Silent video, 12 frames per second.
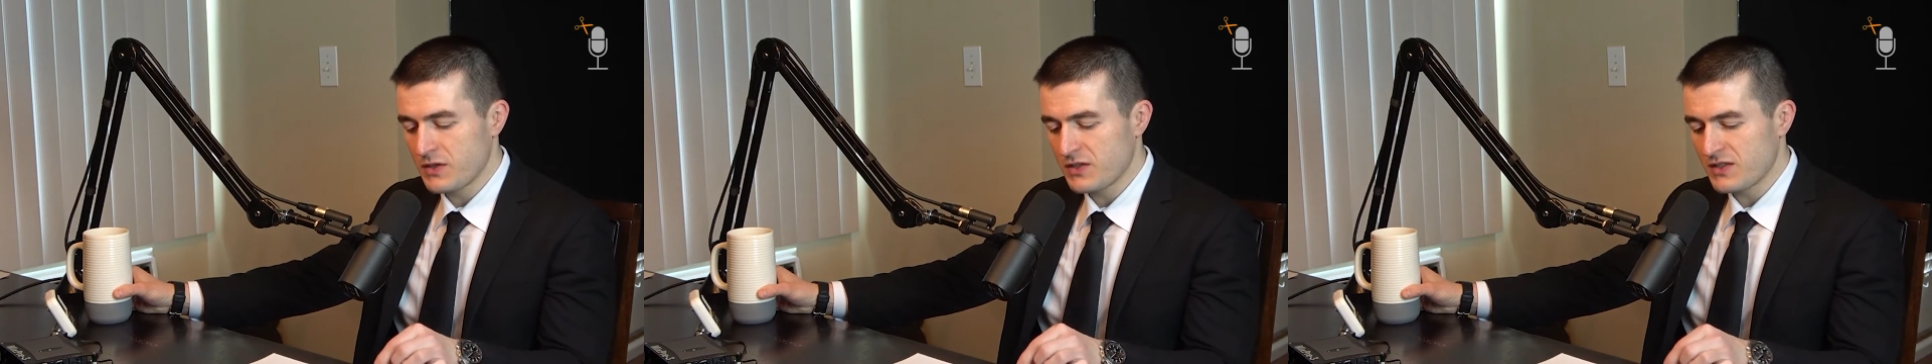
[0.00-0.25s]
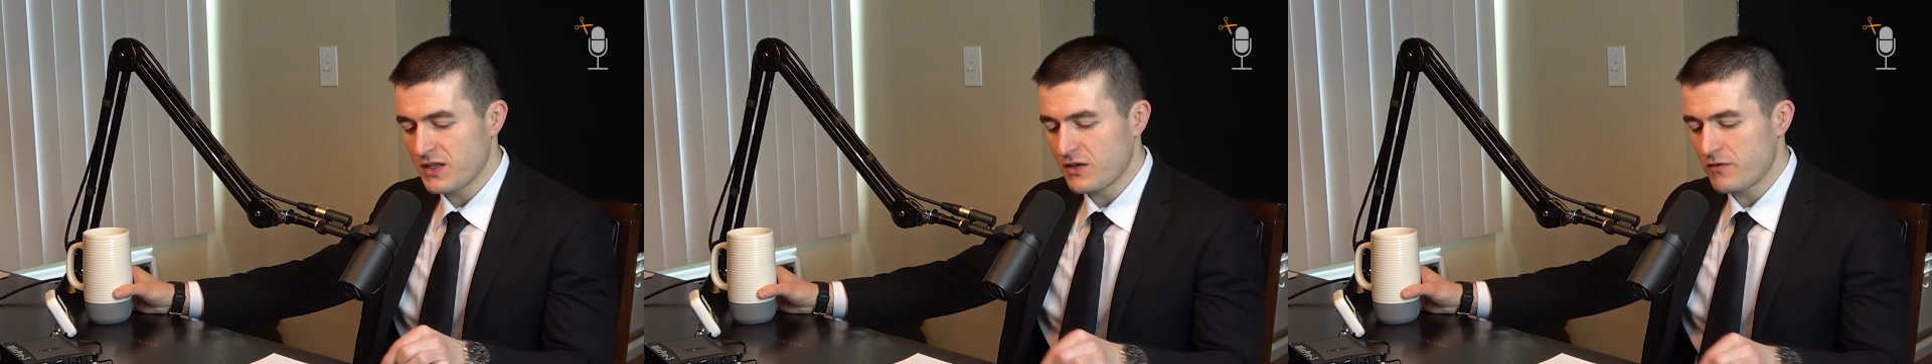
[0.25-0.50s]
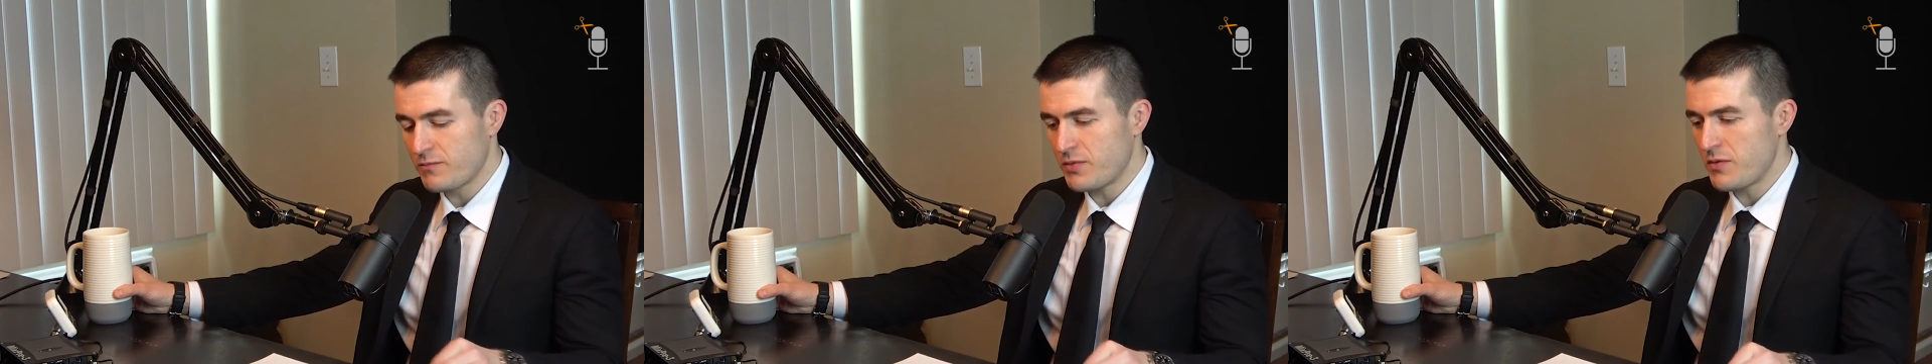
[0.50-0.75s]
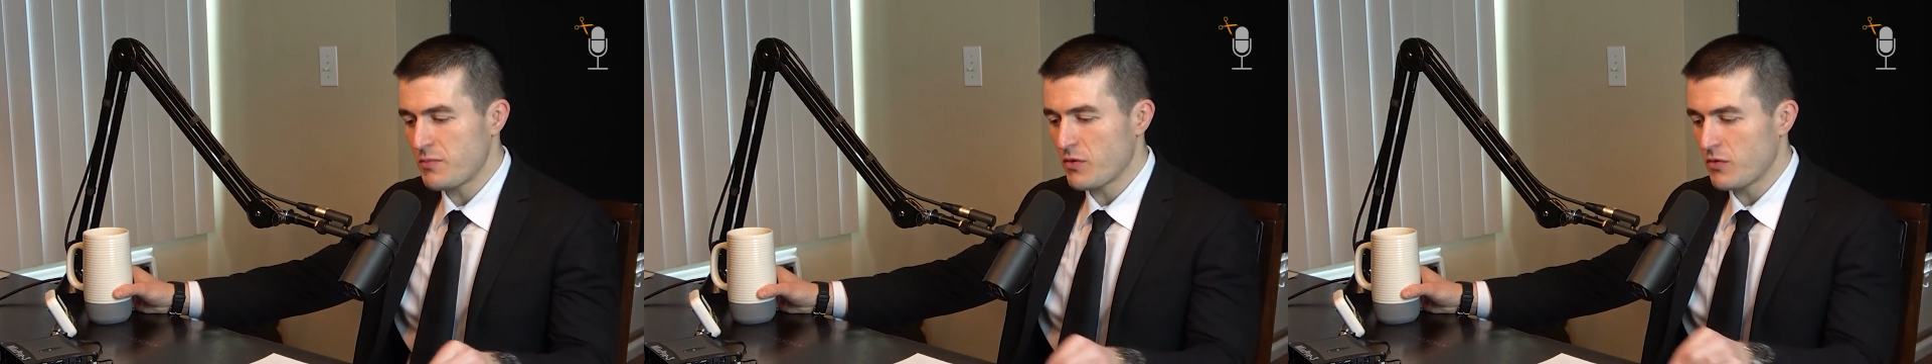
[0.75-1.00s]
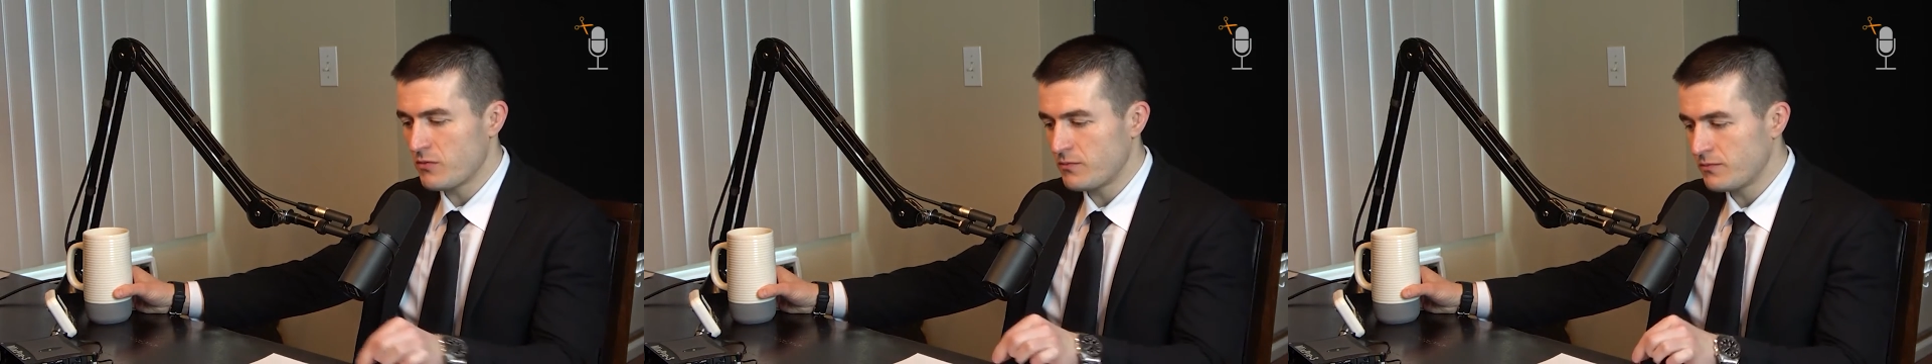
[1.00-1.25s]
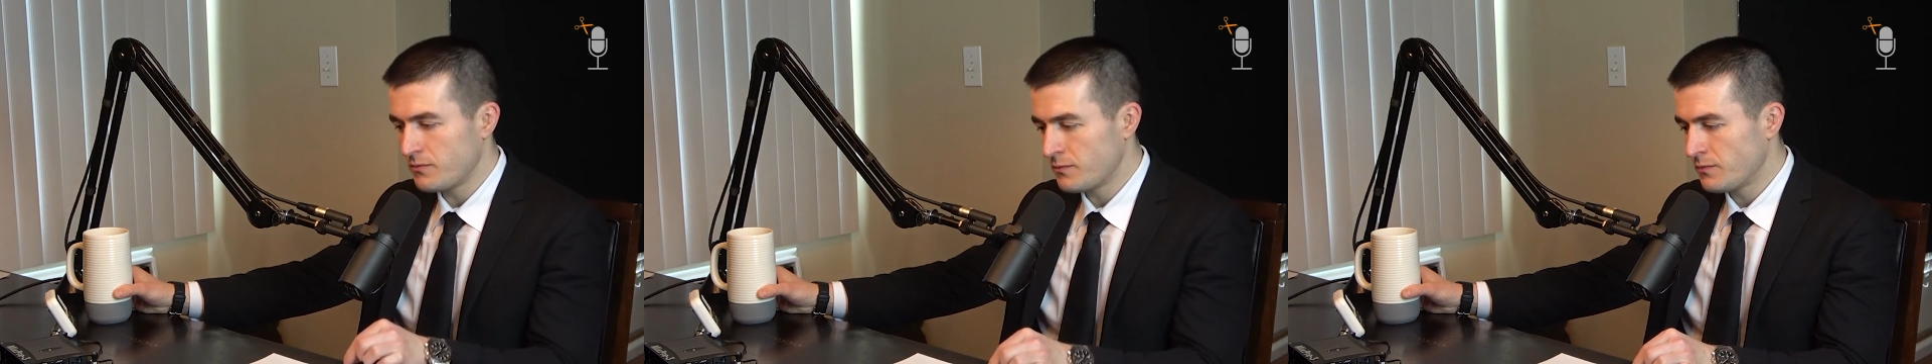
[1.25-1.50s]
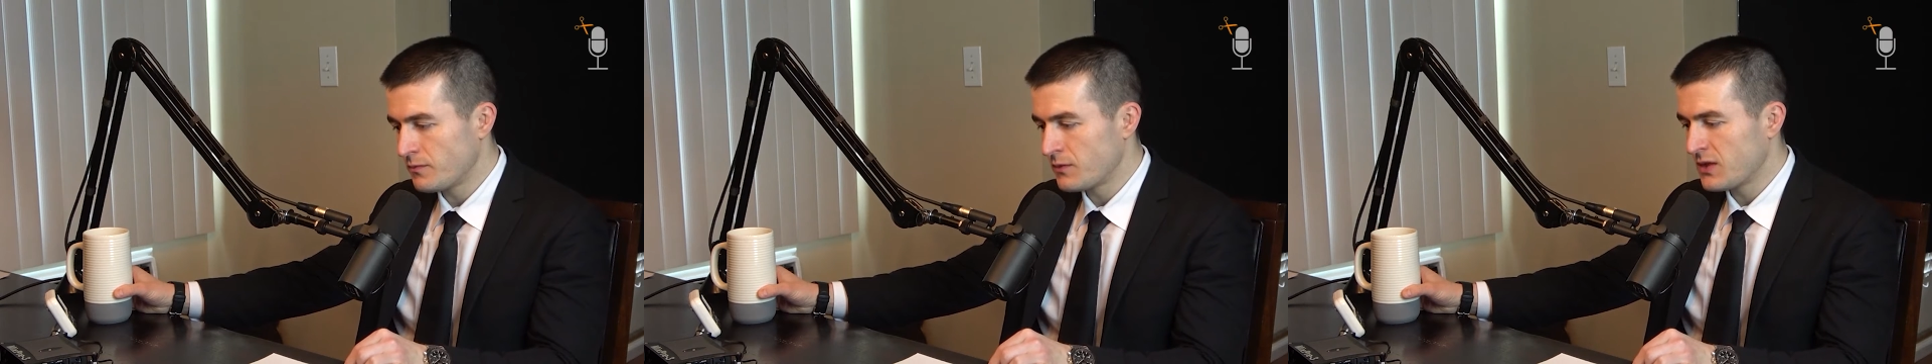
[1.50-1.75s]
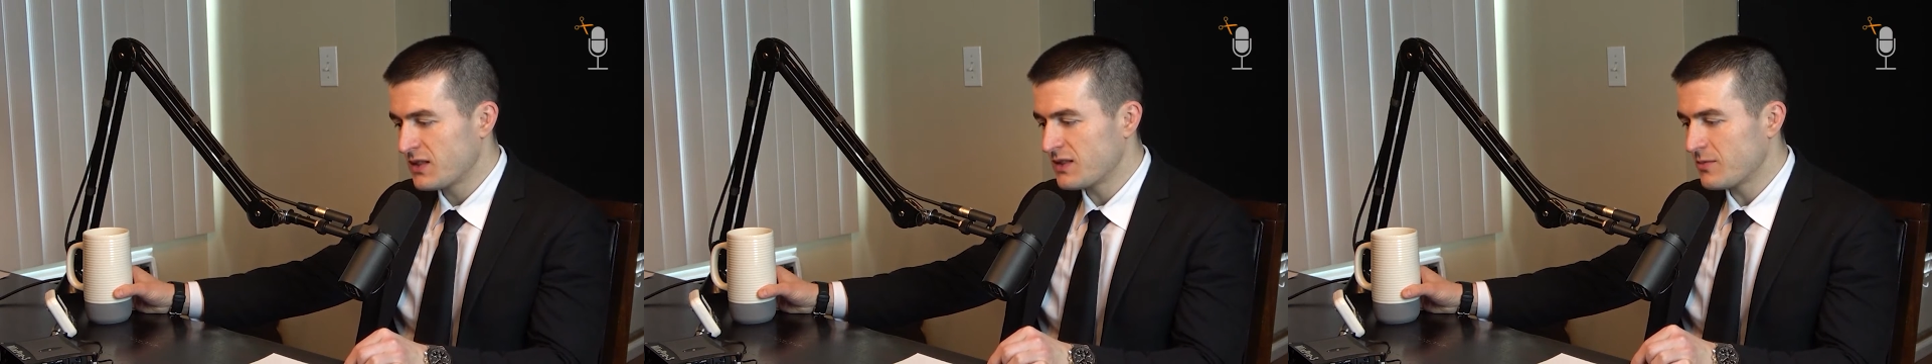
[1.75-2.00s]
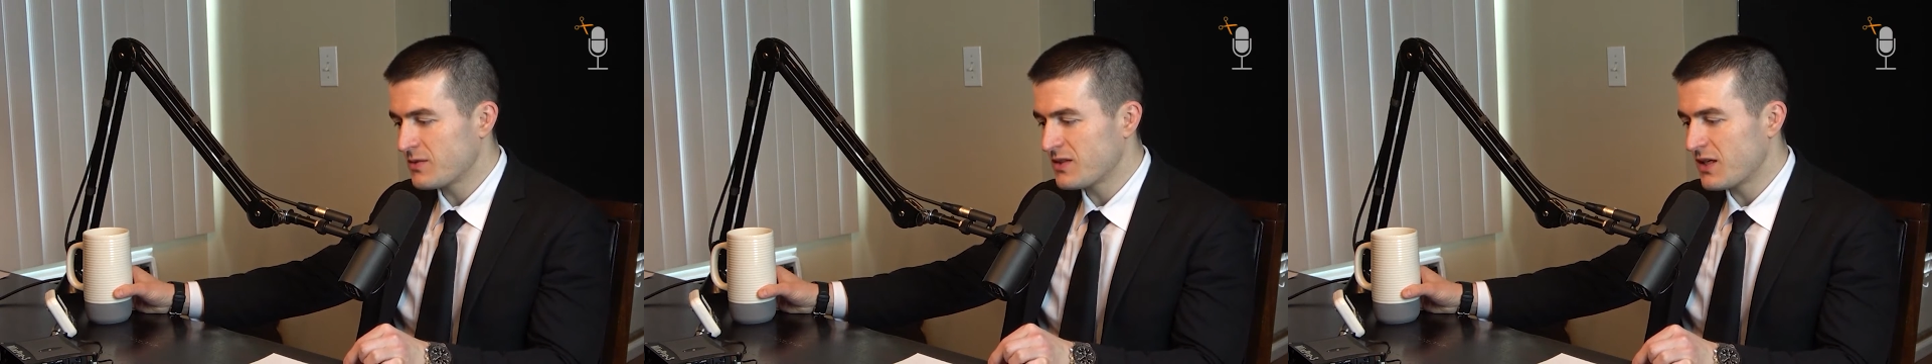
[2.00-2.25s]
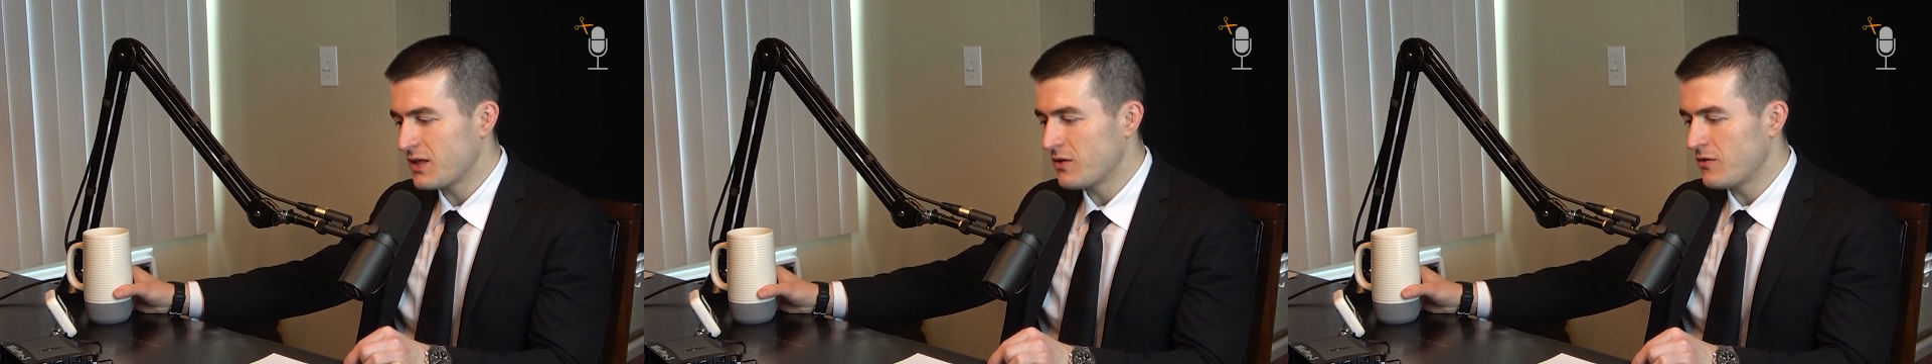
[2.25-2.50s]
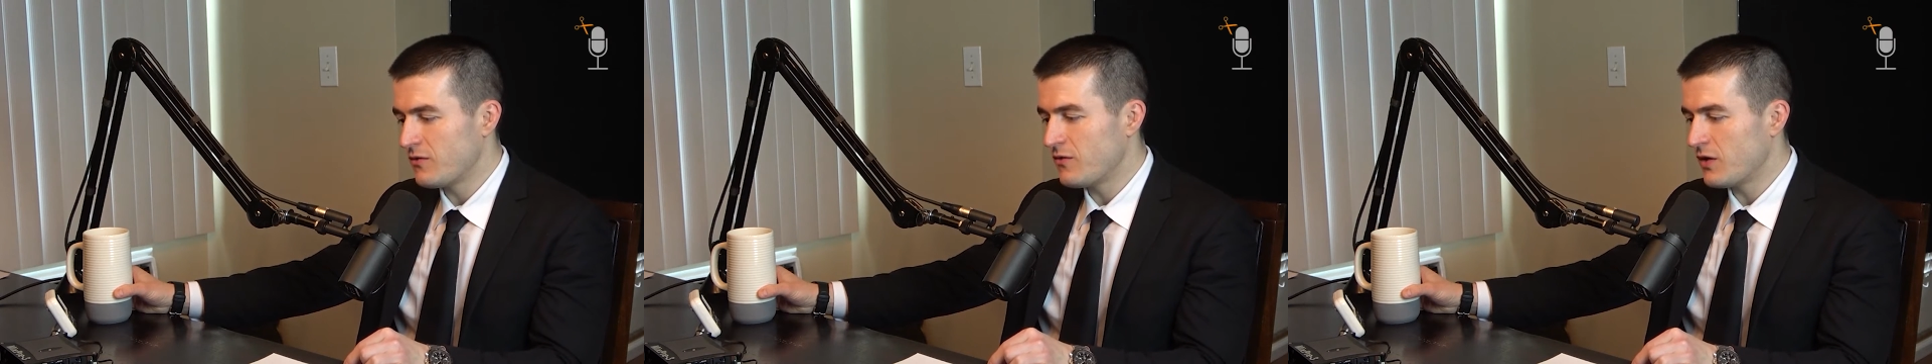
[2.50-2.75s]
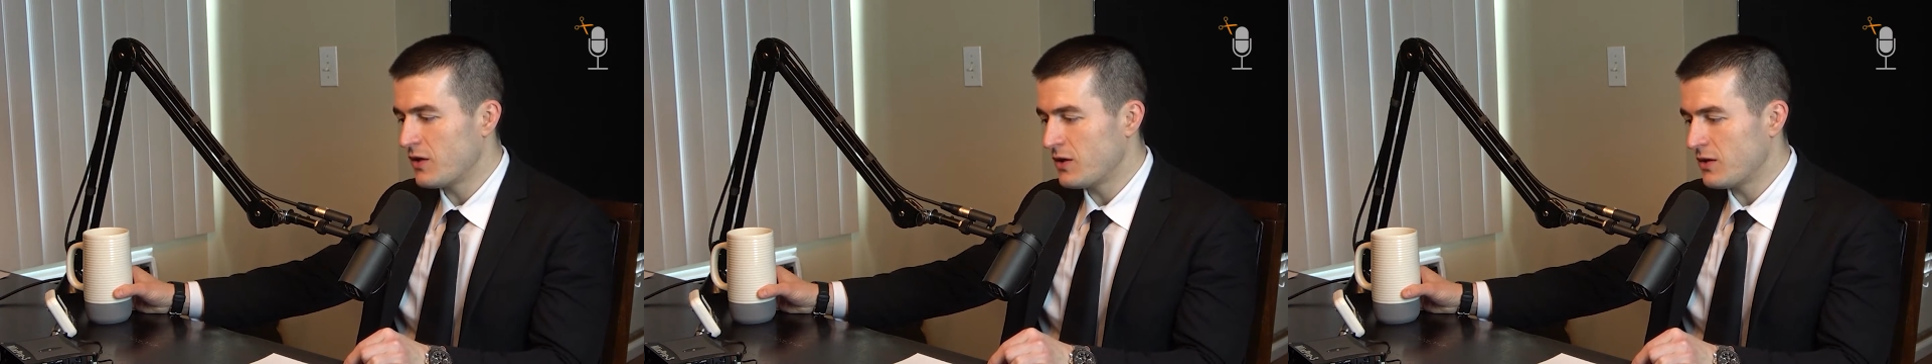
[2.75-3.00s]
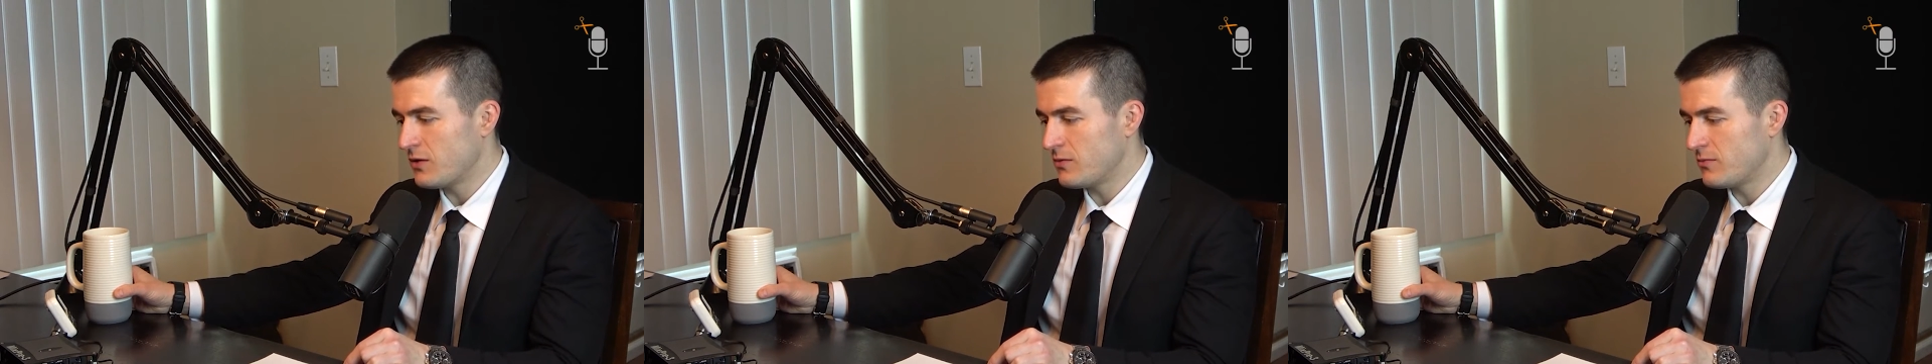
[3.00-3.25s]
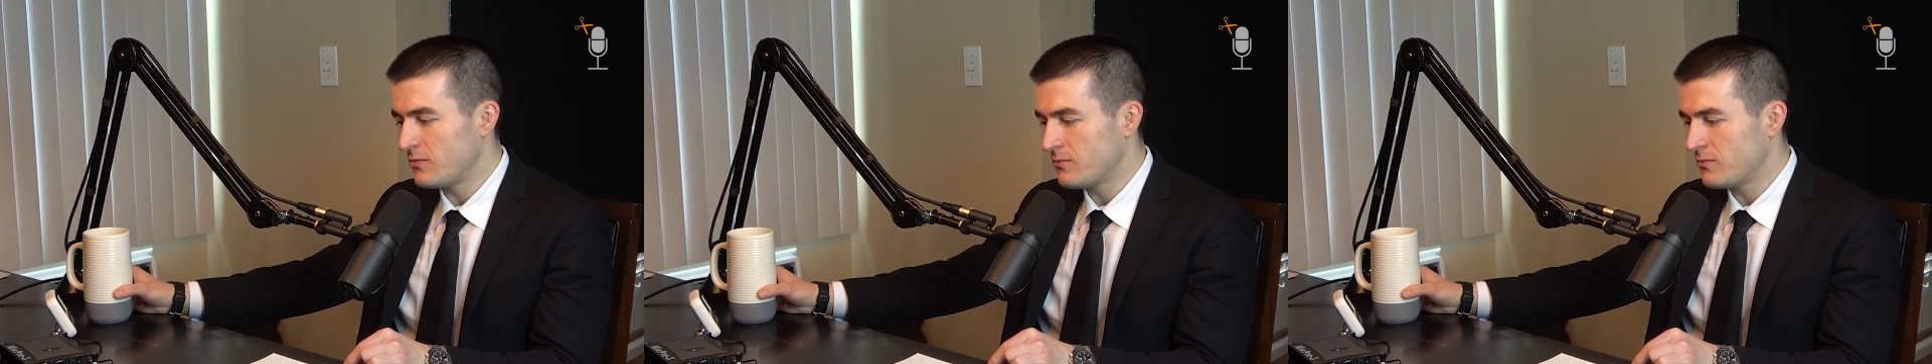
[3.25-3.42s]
set of people, some set of uh,